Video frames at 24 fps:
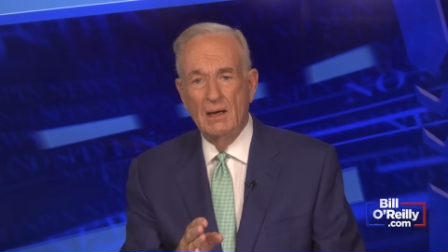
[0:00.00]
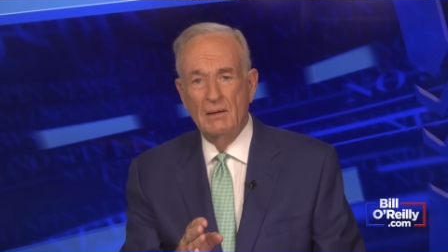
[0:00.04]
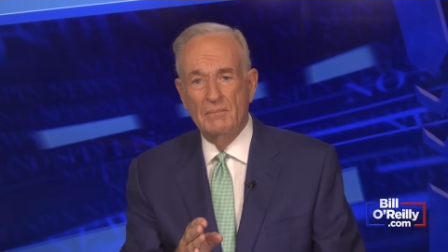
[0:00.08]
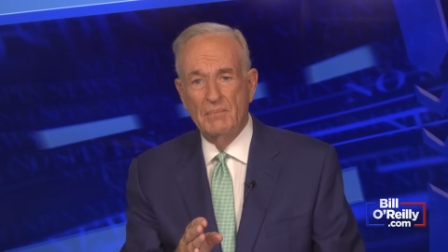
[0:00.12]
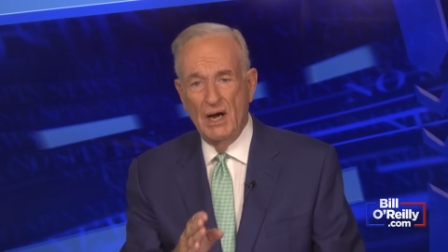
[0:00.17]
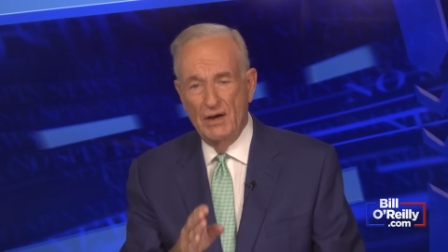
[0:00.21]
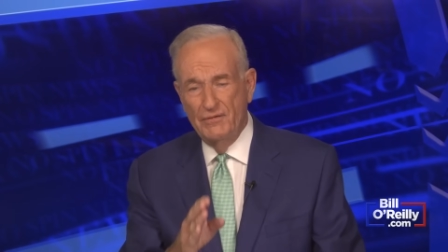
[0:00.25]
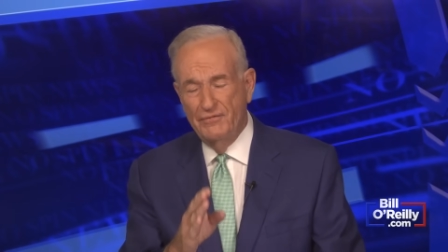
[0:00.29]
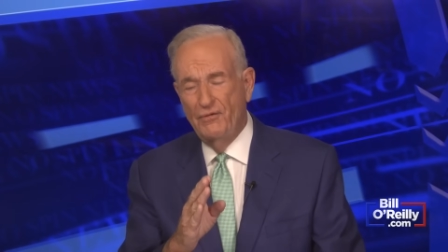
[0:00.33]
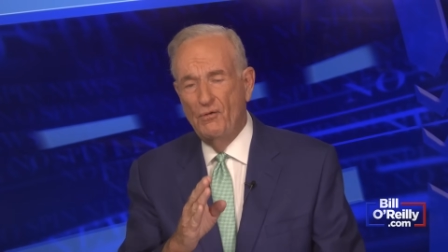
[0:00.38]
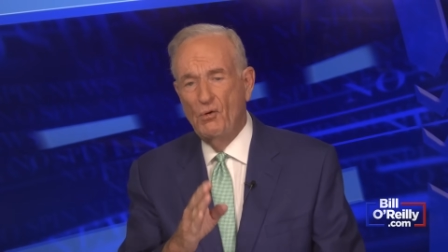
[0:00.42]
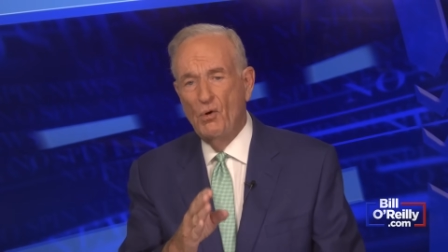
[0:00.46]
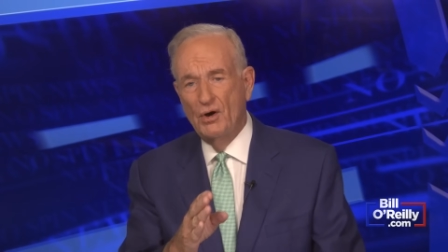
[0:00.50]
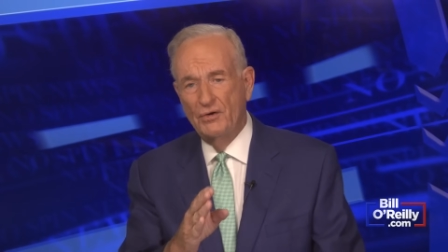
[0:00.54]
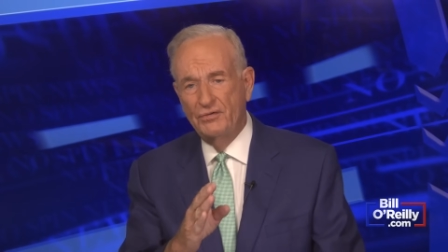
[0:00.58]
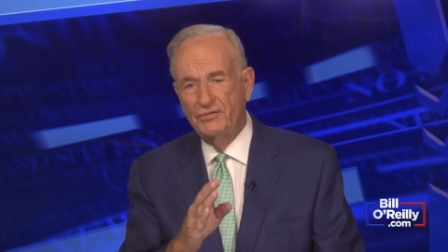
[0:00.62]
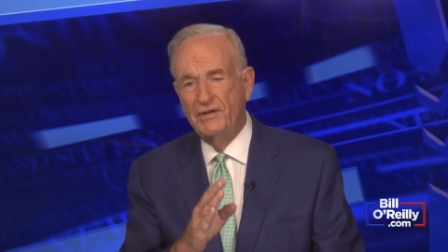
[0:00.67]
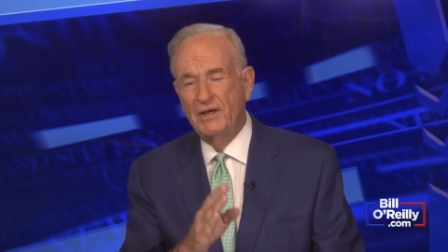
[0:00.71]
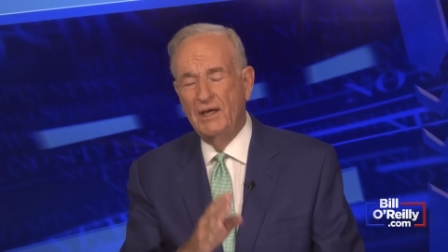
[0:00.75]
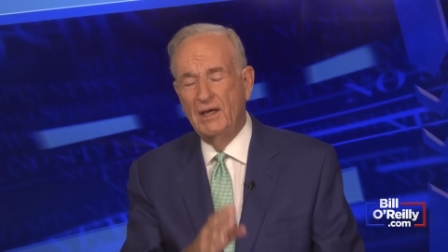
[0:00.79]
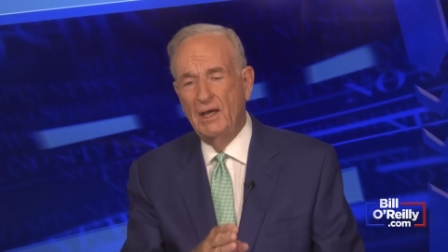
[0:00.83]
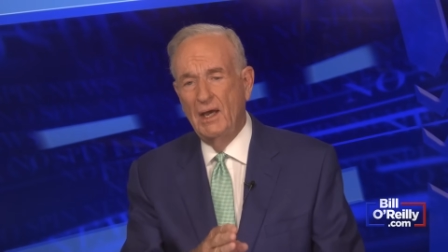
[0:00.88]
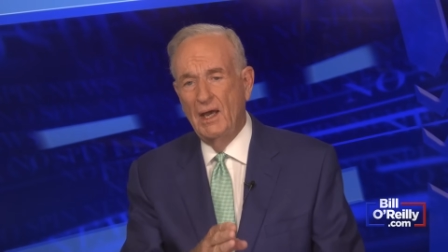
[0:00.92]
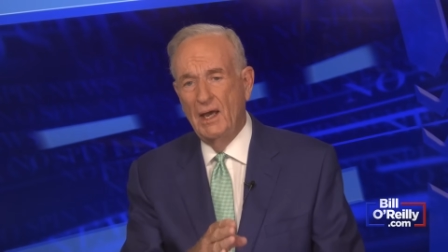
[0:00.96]
by
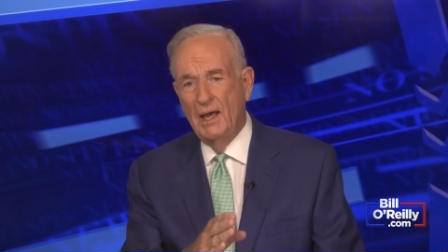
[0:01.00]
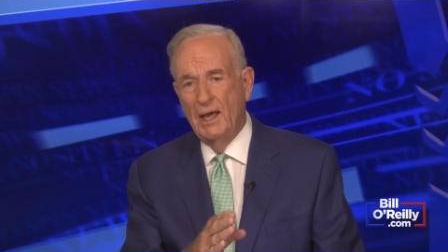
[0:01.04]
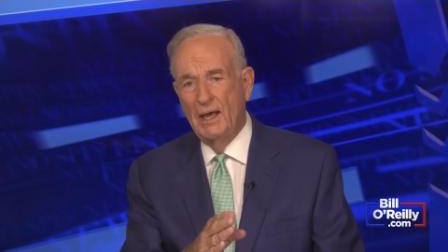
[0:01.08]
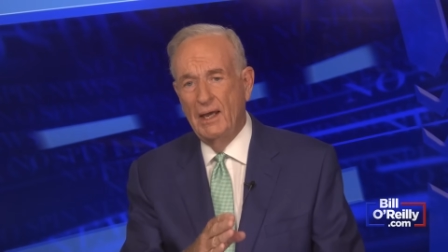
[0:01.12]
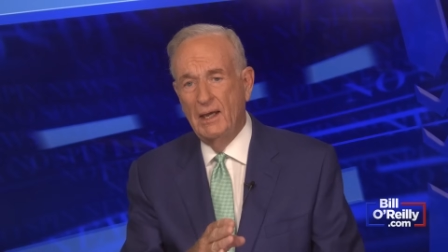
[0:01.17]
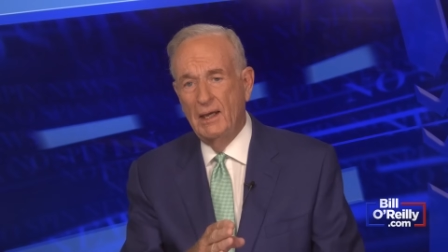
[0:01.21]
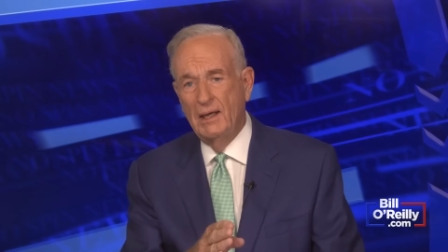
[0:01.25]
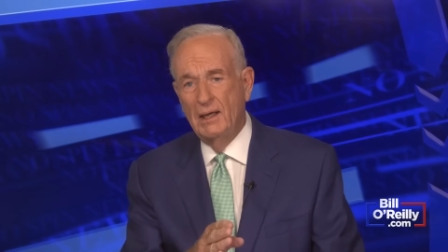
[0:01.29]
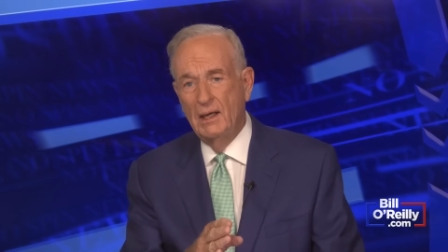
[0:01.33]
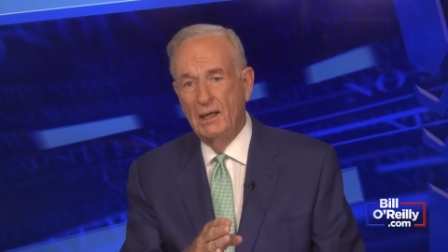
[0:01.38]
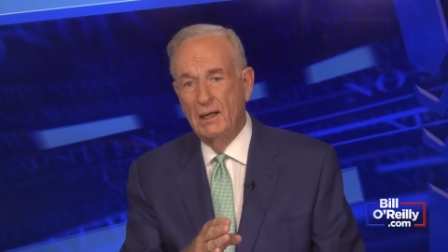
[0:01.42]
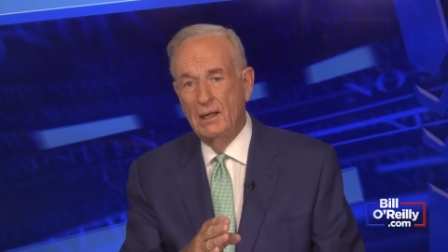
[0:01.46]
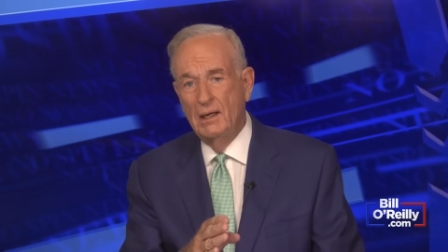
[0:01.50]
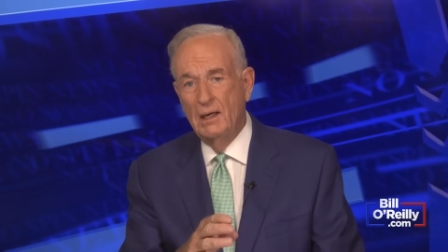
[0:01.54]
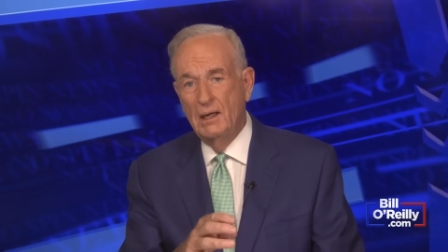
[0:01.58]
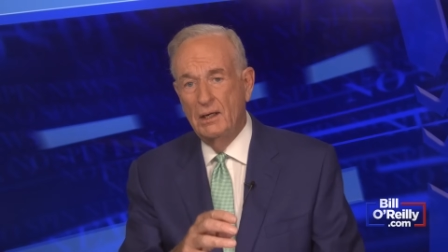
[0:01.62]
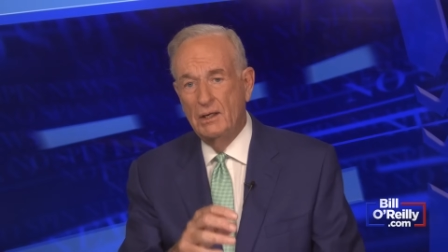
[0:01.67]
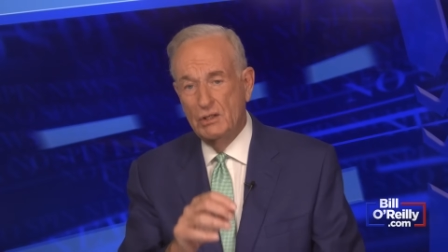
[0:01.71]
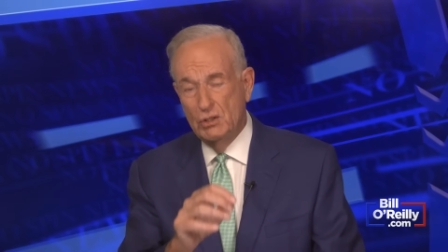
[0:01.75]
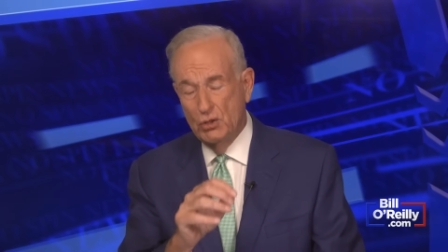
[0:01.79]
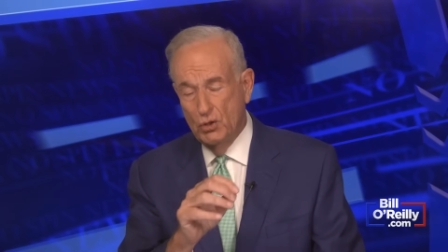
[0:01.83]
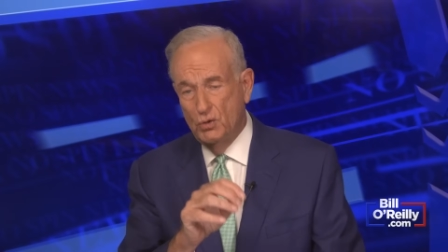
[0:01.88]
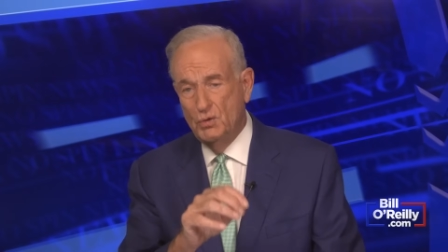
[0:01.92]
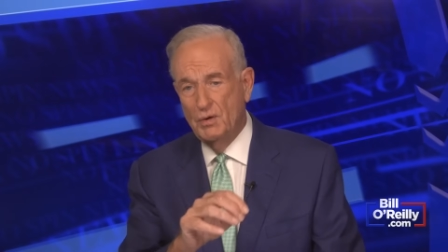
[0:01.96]
forcing a
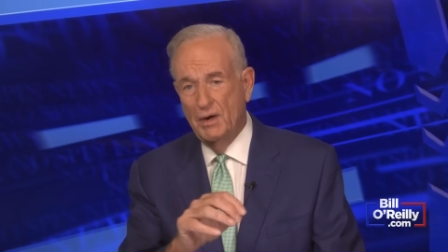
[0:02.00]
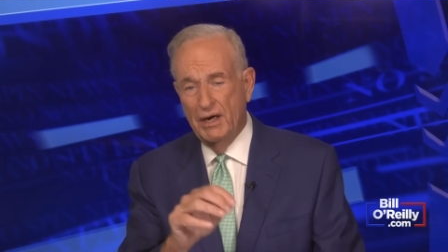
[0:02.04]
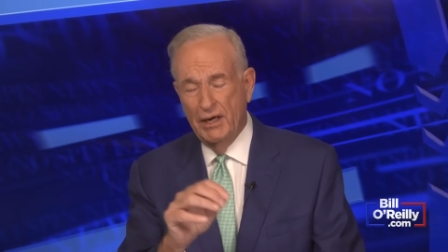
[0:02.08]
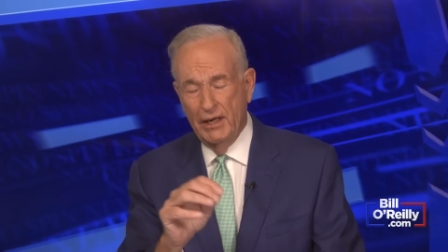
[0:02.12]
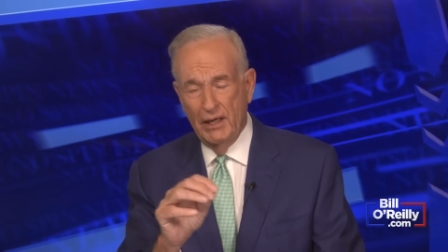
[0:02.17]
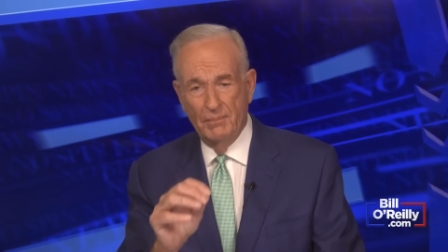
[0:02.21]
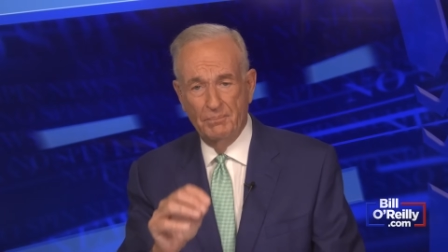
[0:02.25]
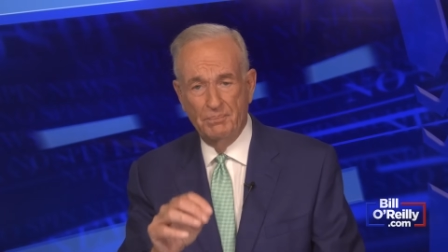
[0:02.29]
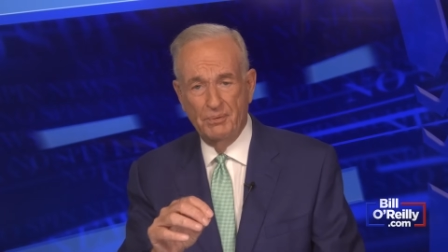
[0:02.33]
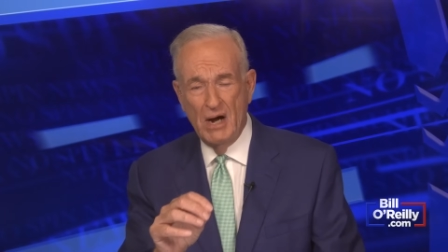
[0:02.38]
Ukrainian